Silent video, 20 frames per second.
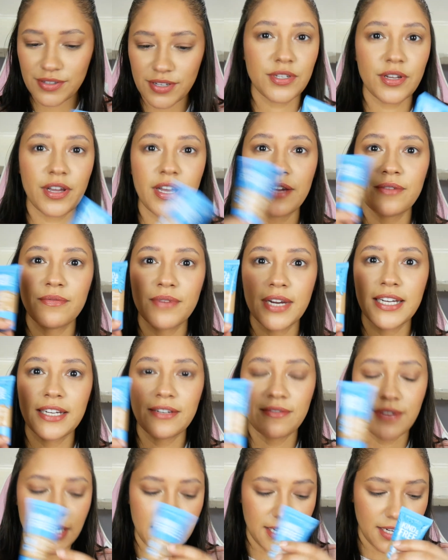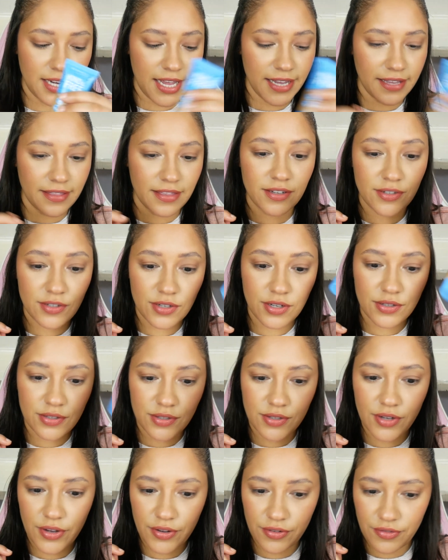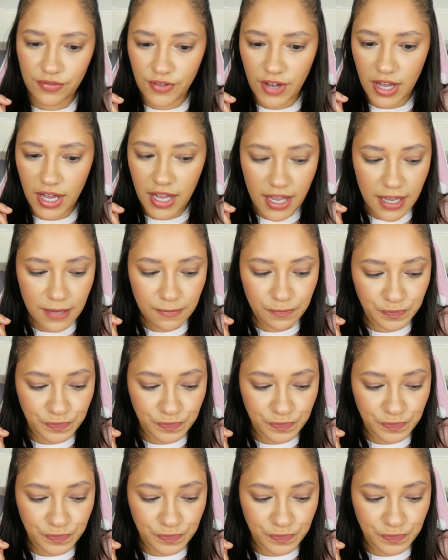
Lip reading: So I really like this so far.